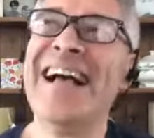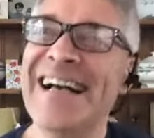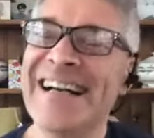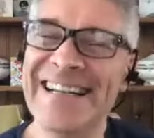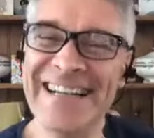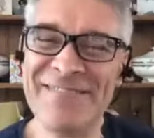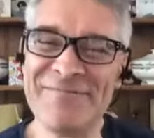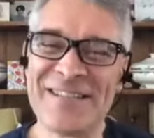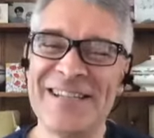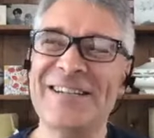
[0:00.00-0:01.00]

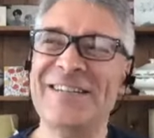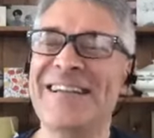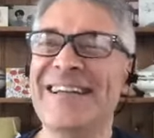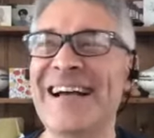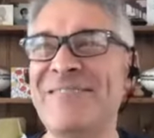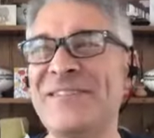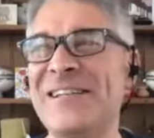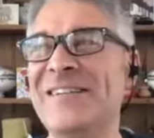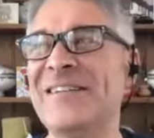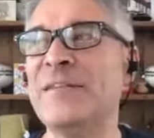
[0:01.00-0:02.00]
absolutely,
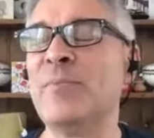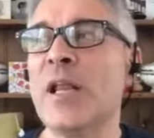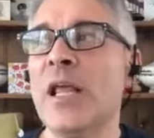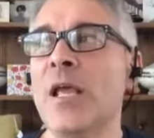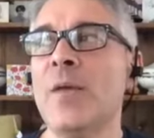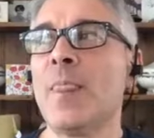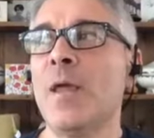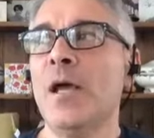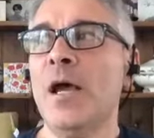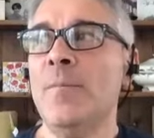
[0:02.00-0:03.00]
absolutely. But
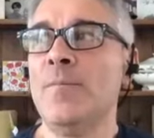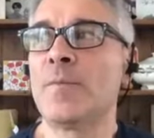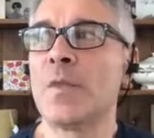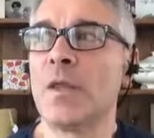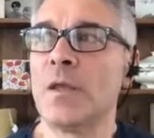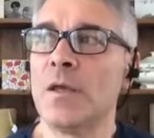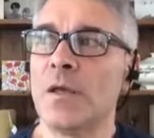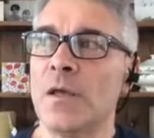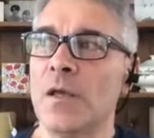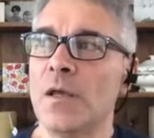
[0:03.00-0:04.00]
um,
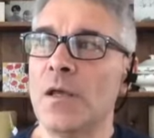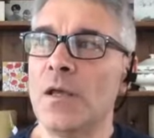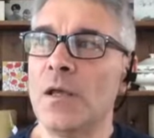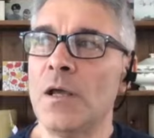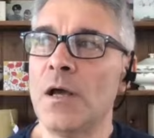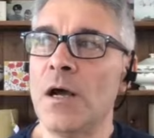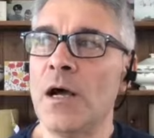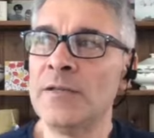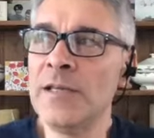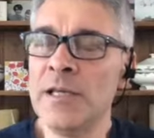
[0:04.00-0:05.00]

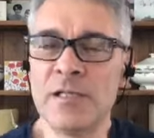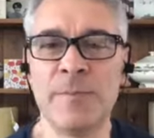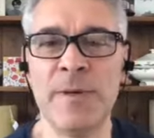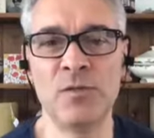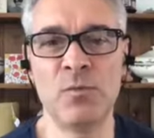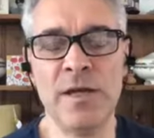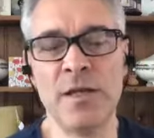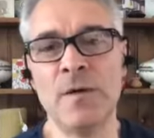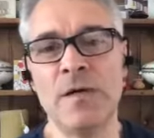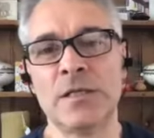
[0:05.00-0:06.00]
I think it depends where
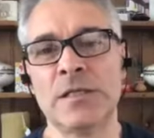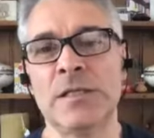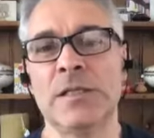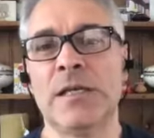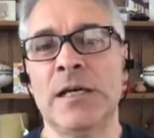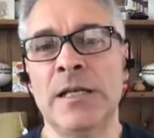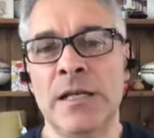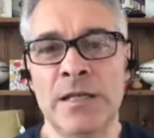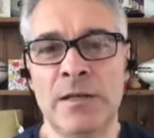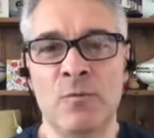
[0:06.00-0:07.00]
you are, doesn't it? And it,
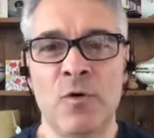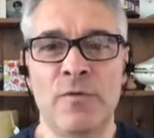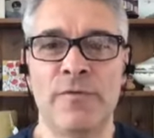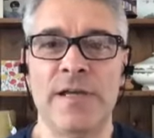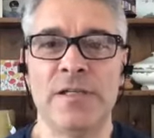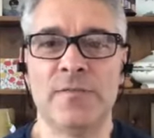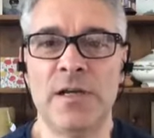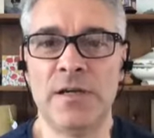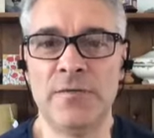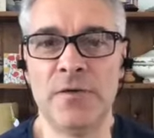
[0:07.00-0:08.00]
it, what phase of
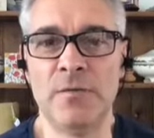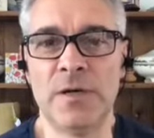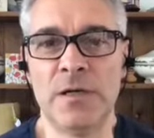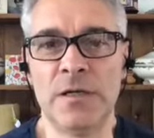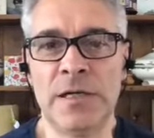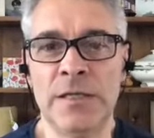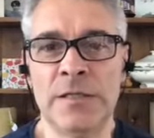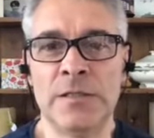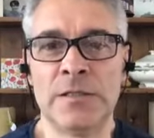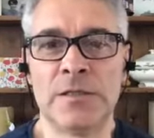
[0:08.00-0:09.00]
life you are,
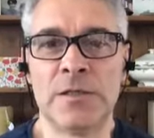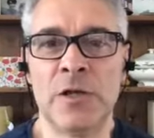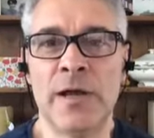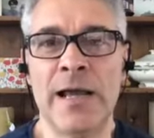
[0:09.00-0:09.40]
and you know how